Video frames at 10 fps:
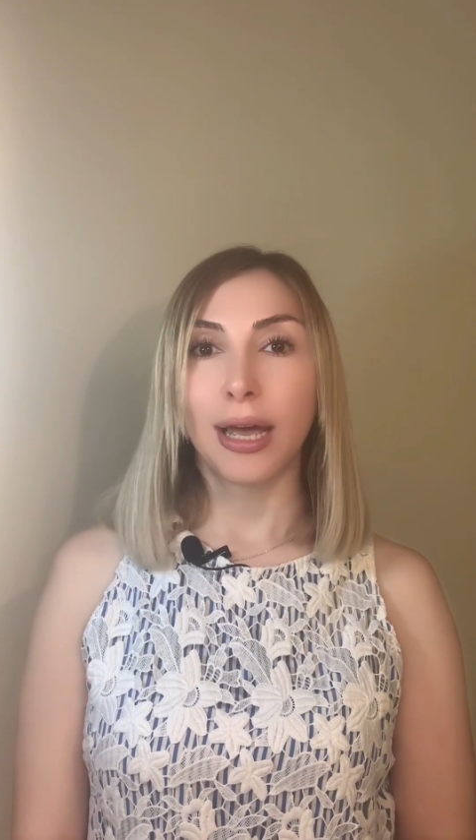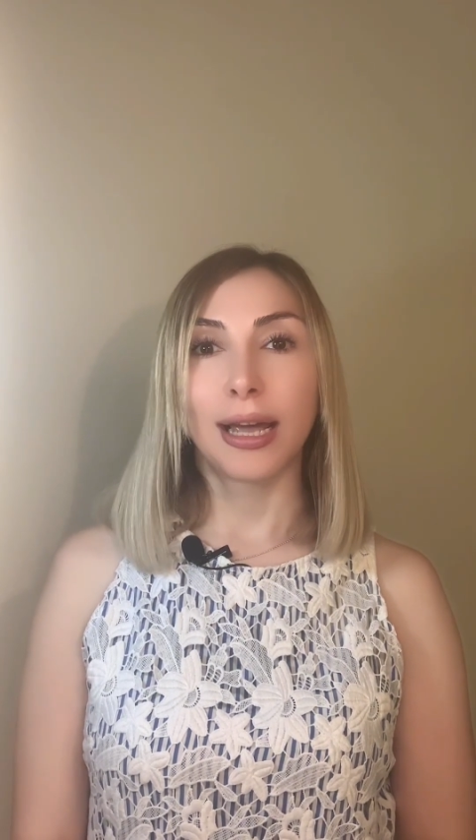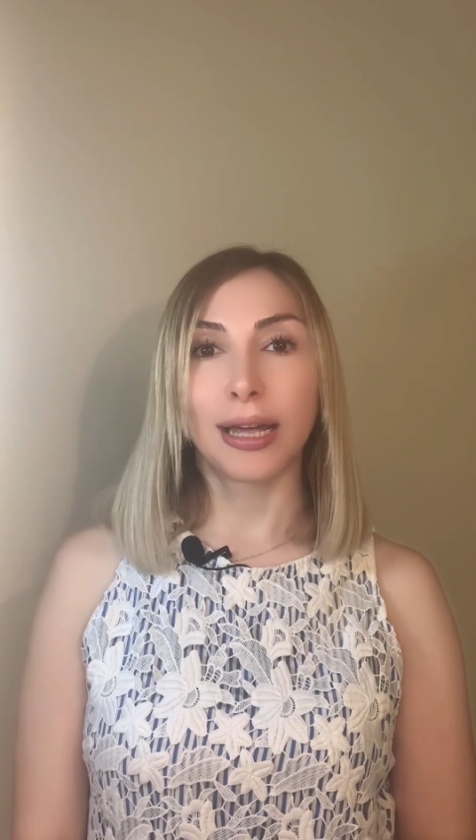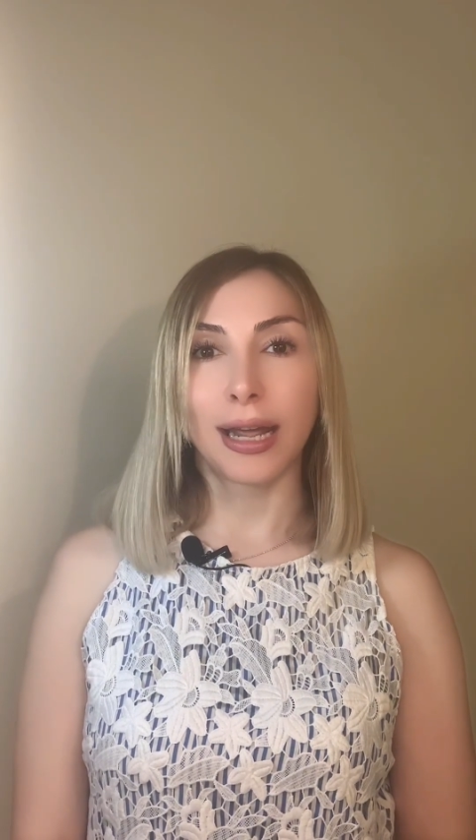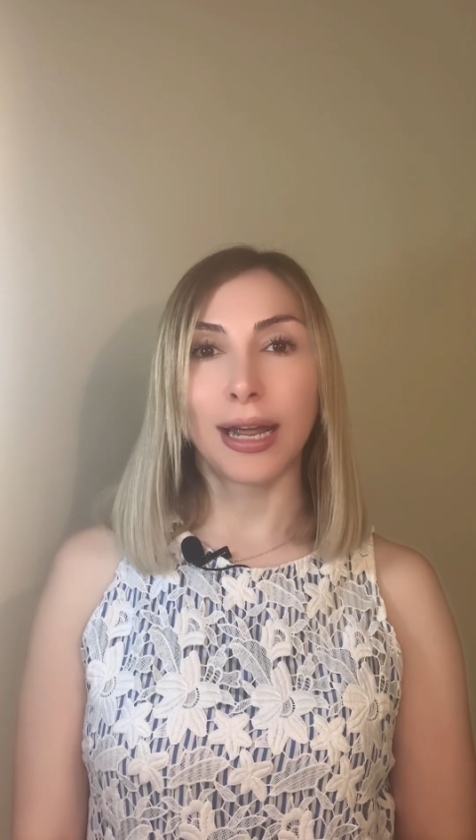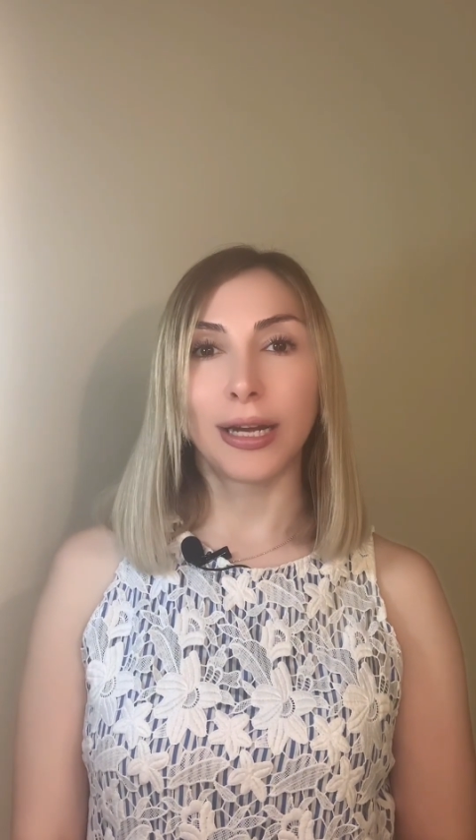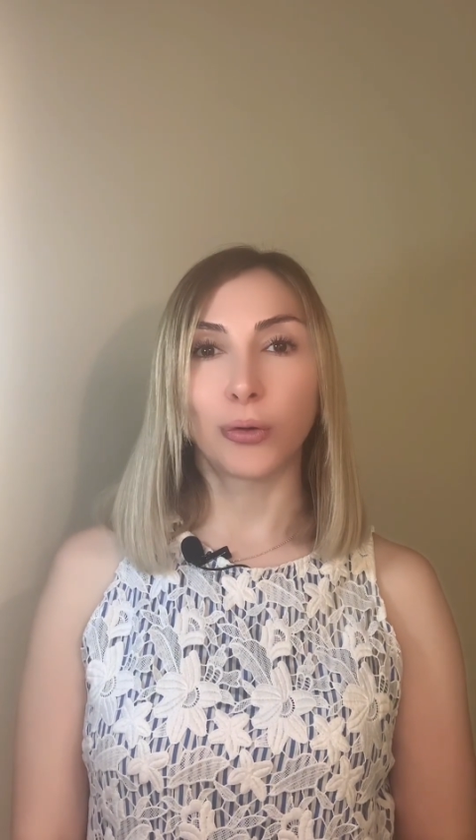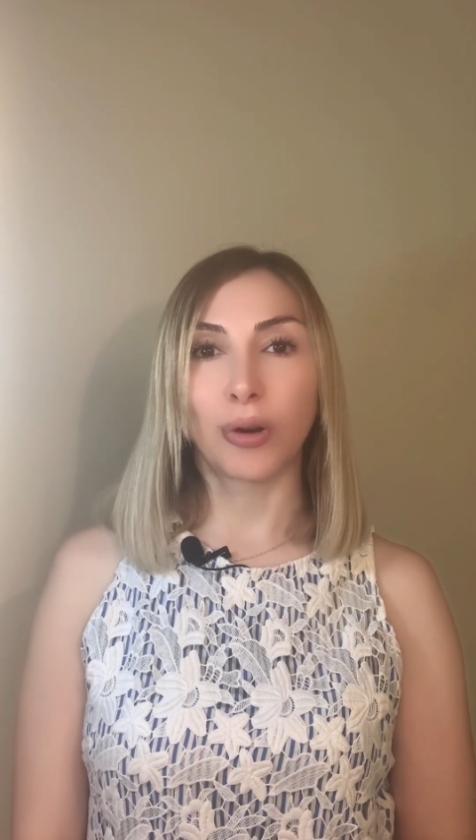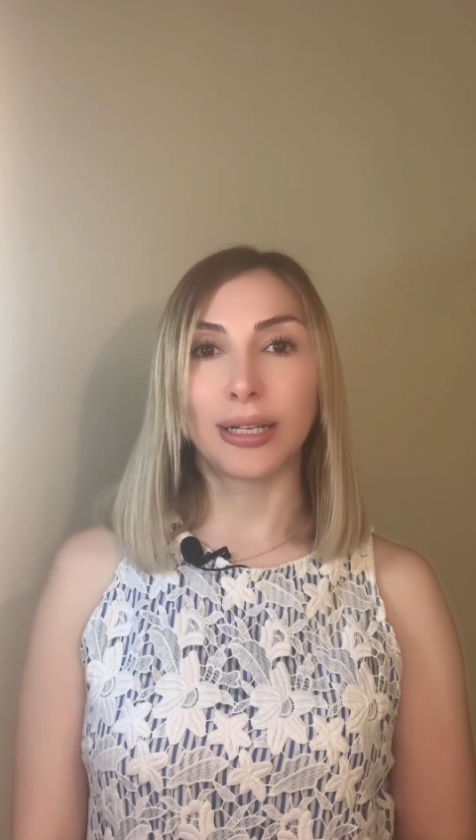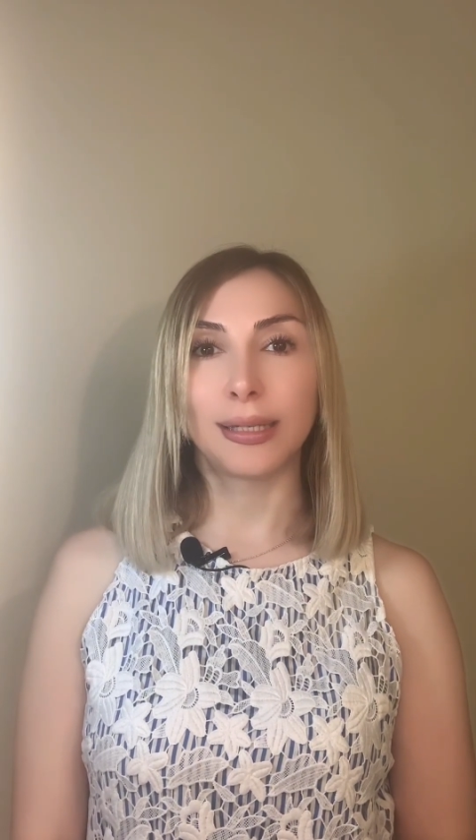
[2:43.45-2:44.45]
and any
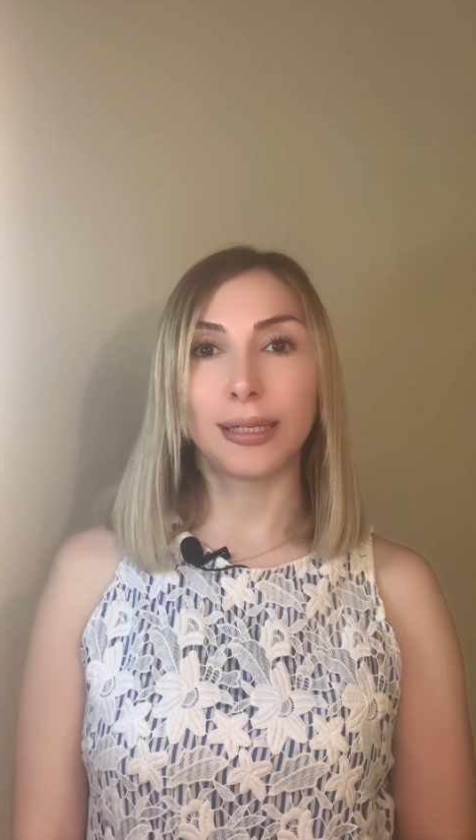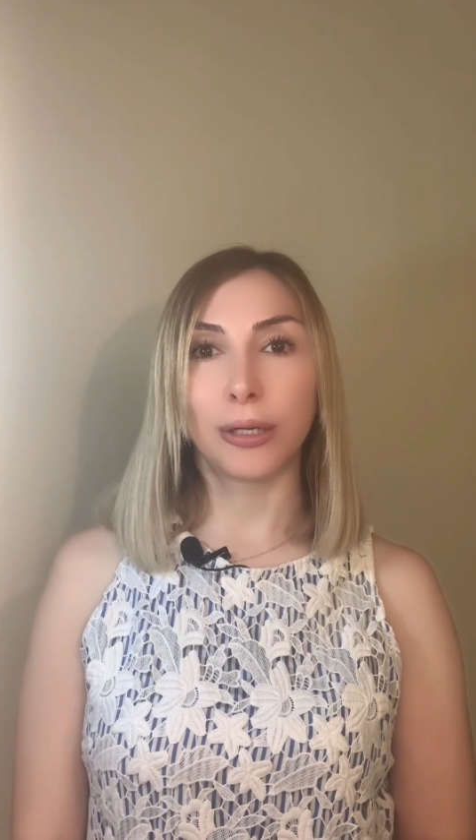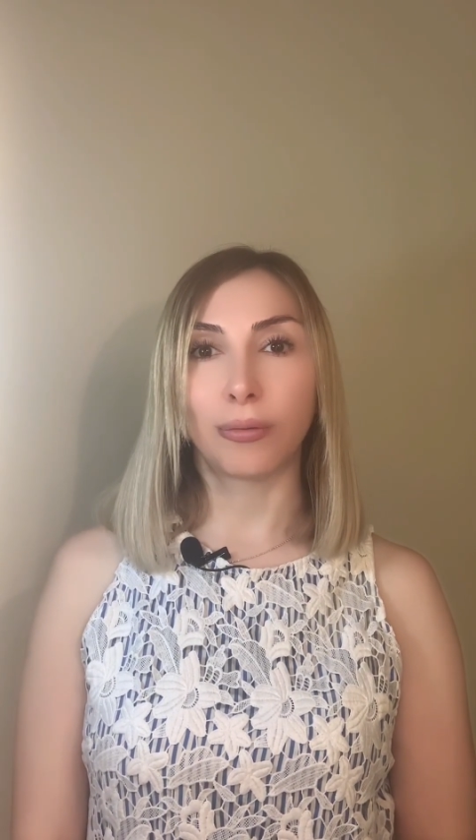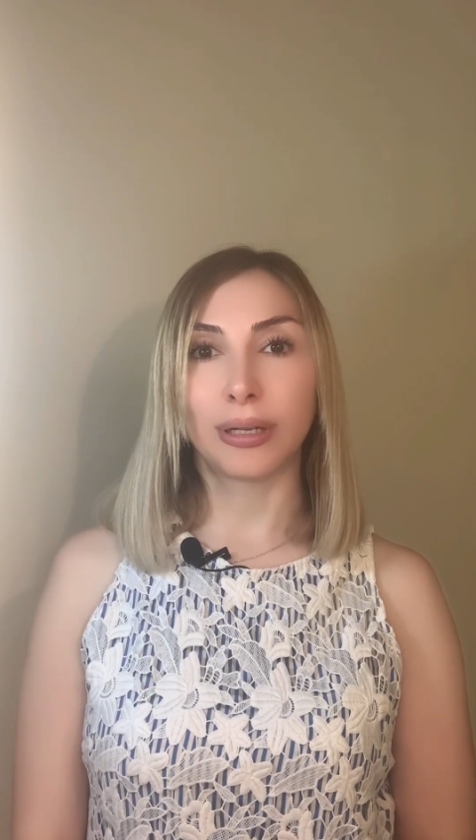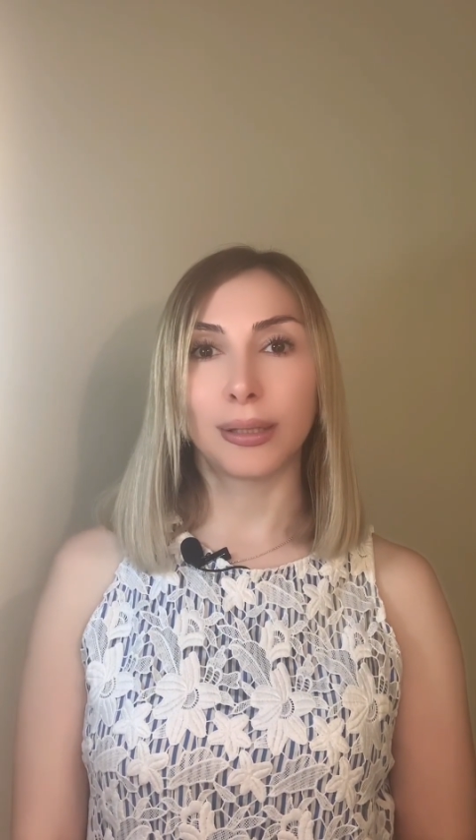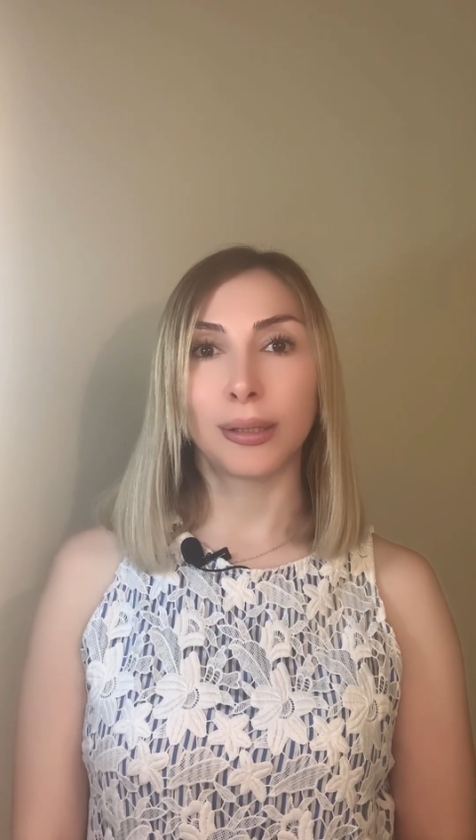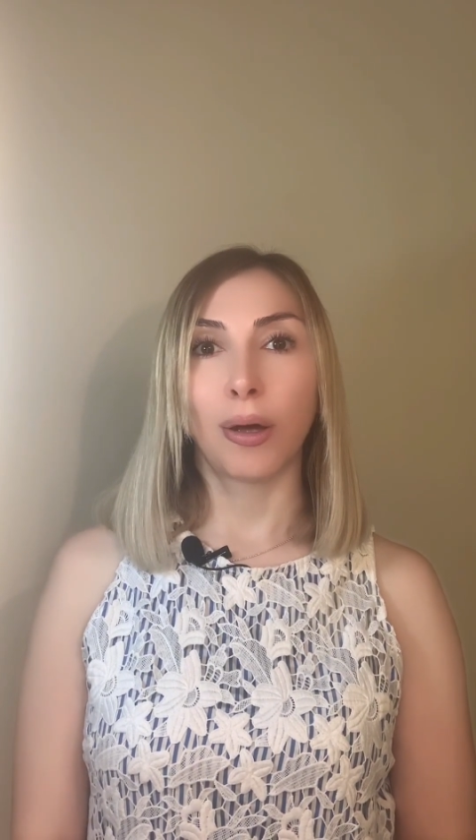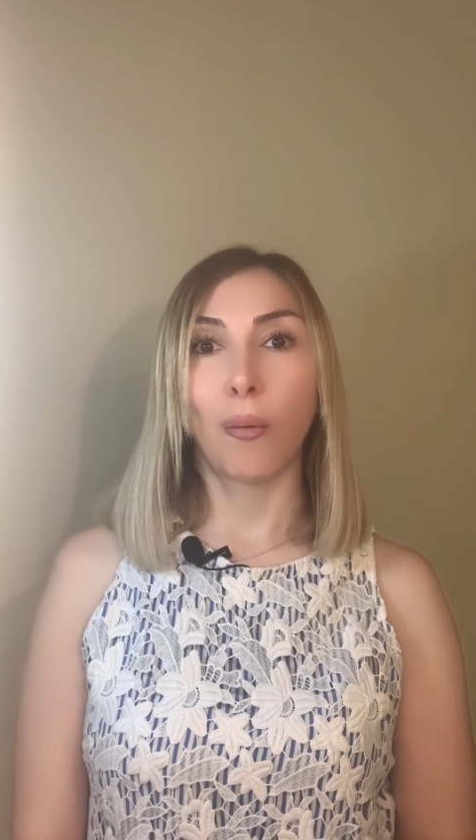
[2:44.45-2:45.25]
trade secrets